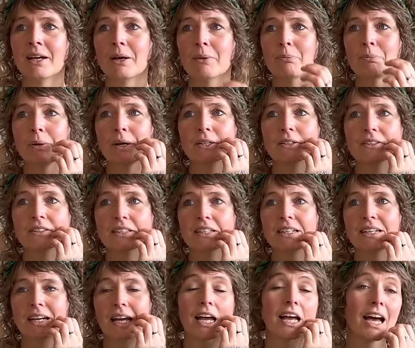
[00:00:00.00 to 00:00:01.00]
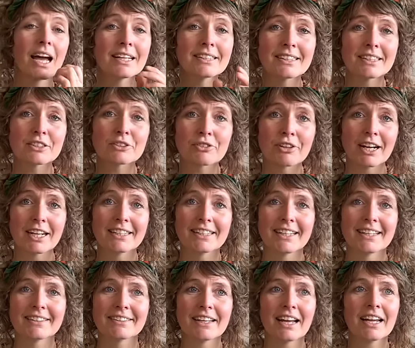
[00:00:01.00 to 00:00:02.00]
But I did try
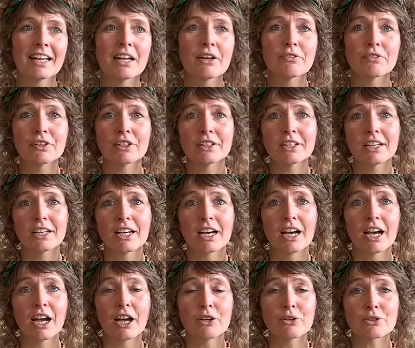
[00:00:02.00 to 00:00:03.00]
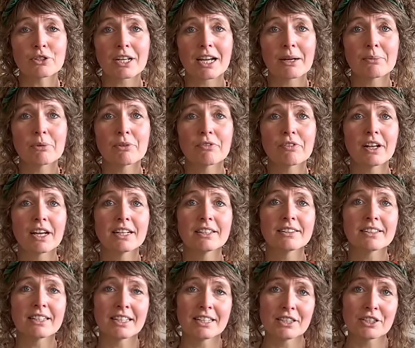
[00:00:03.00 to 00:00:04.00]
that. I have a
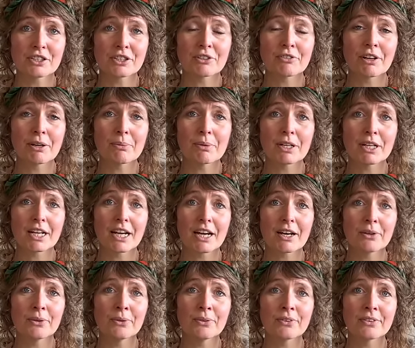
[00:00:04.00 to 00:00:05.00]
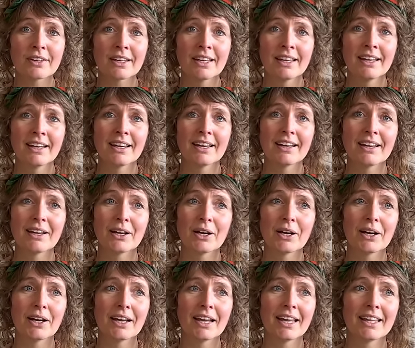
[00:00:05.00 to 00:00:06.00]
Huiskamervlijt Instagram account.
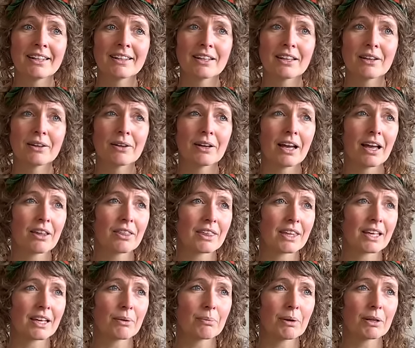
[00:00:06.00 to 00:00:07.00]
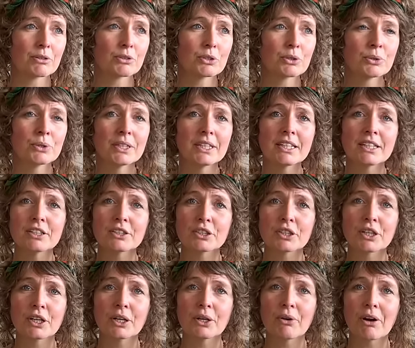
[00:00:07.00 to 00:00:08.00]
And I think about 2 years
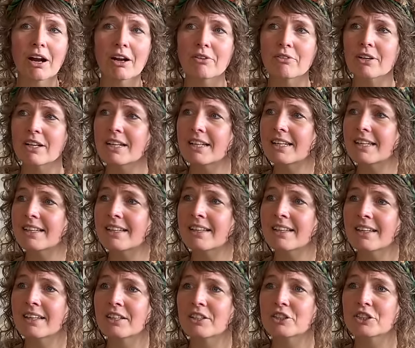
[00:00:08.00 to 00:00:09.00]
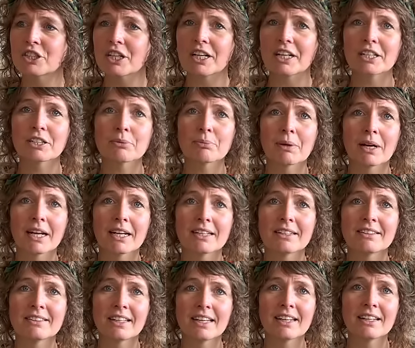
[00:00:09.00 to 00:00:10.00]
ago, I really shared my
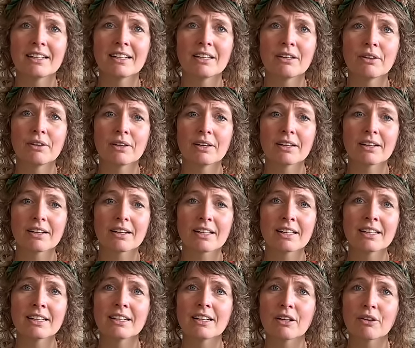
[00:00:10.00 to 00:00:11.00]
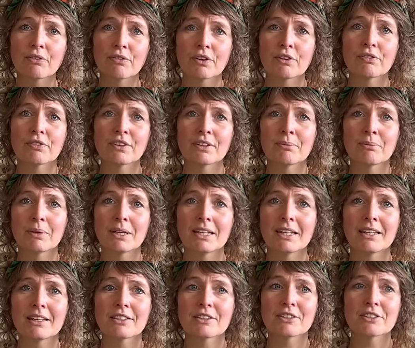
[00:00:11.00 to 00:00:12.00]
daily cleaning 50
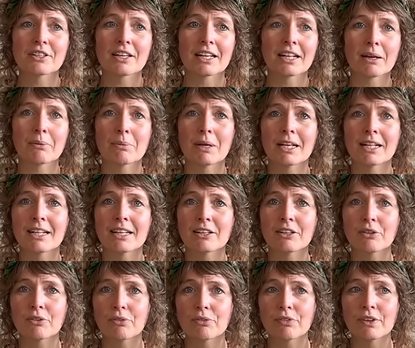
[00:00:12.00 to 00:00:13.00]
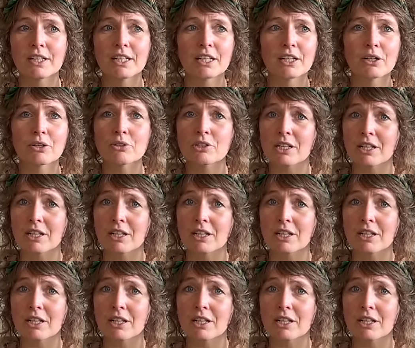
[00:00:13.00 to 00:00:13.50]
minutes, and I made little videos,